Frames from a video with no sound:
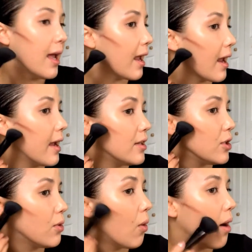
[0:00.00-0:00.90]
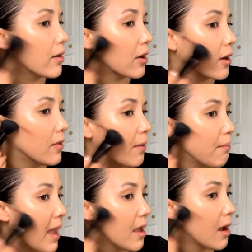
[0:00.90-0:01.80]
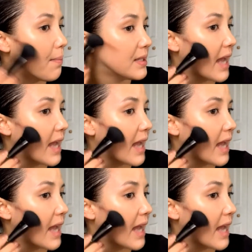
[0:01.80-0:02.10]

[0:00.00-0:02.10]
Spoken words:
and you go under the makeup